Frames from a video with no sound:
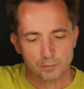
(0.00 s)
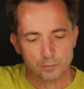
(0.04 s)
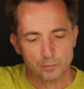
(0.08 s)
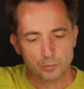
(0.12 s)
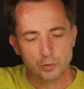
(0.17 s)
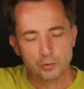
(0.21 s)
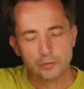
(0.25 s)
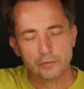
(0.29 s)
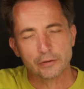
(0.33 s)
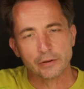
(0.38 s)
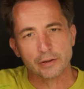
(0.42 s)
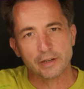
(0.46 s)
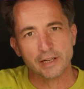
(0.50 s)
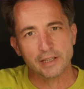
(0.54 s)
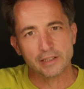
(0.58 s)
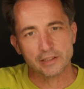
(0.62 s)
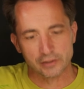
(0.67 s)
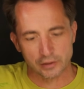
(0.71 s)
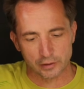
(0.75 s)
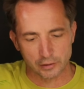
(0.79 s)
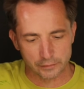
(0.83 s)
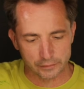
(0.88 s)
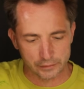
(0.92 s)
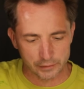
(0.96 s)
move your
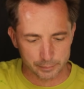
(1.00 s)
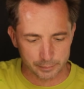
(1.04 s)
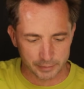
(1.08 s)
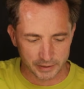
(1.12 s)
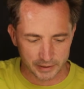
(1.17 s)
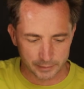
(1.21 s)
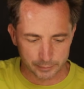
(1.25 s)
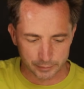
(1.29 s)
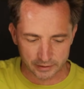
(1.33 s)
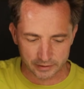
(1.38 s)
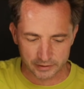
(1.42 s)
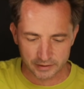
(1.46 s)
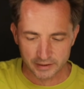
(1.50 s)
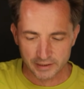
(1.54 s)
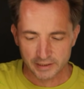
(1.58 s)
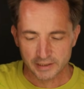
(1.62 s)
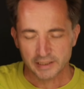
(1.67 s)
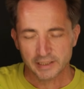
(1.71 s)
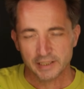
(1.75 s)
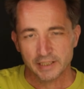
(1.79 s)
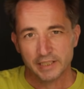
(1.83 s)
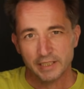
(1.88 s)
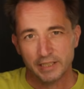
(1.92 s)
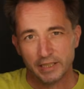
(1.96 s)
hand over the paper.
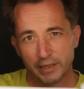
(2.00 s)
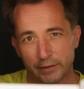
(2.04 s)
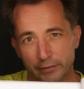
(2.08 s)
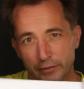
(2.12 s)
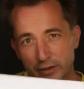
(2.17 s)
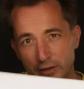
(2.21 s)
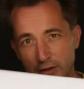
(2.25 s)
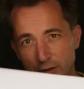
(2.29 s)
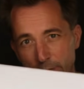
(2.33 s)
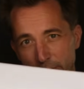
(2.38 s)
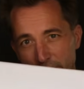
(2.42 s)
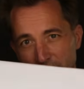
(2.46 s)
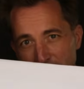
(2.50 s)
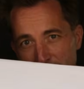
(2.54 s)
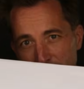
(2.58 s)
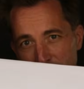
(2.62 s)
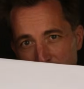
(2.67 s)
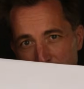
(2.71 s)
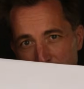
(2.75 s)
If it comes out